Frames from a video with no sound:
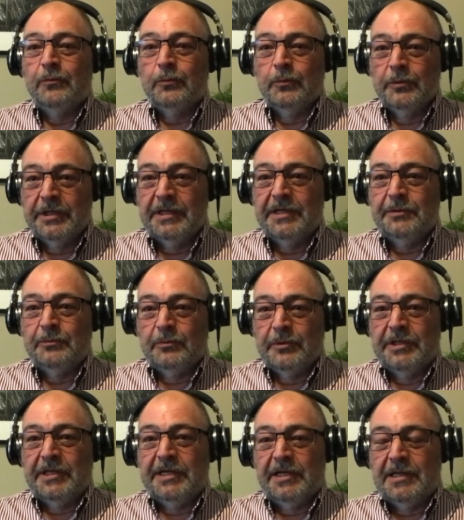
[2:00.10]
really,
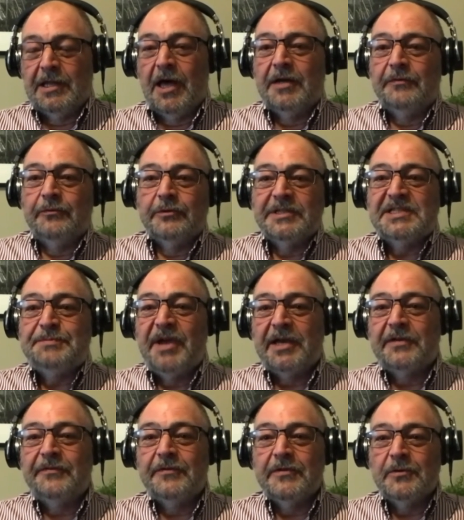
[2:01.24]
really a lot of
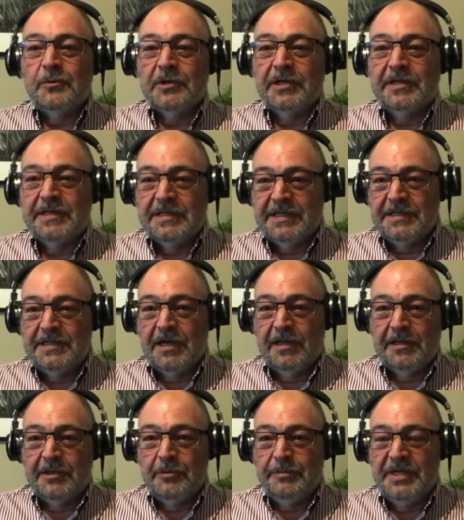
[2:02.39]
respect for the work that
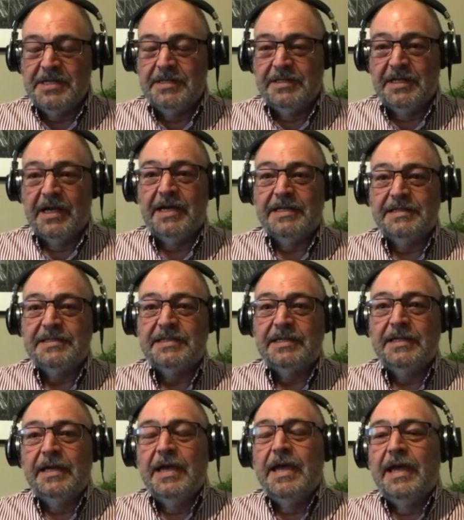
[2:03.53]
Intaglio Mint does.
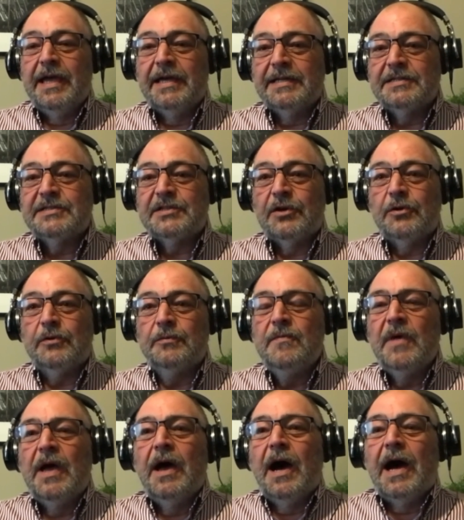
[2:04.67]
And so
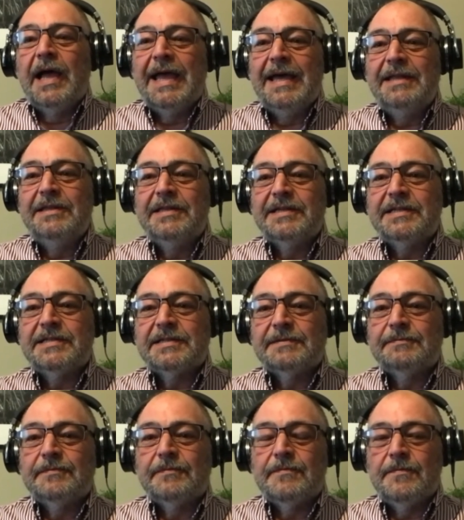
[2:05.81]
I had this
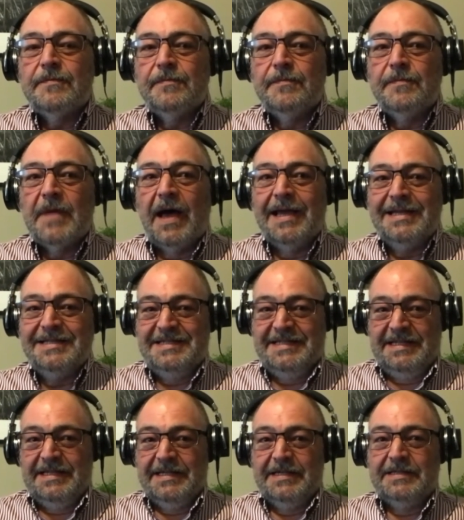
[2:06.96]

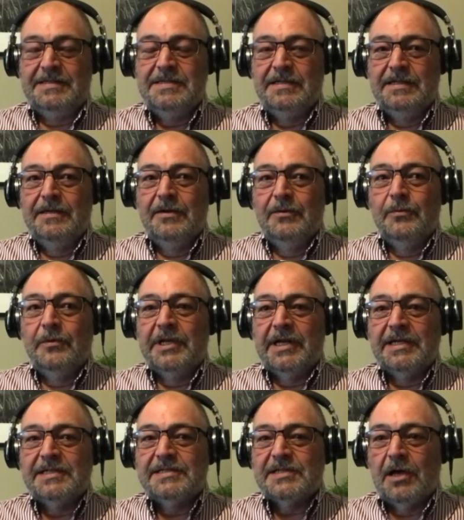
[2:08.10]
idea when
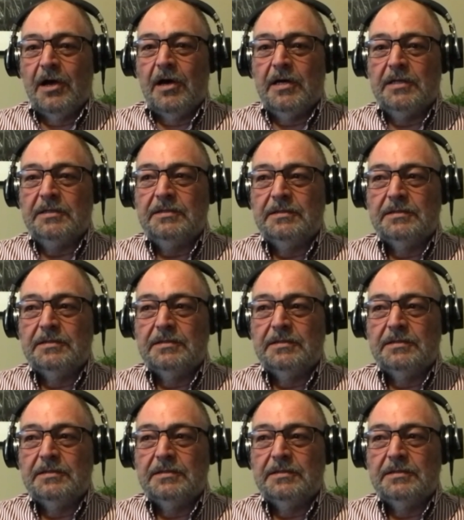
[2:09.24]
I saw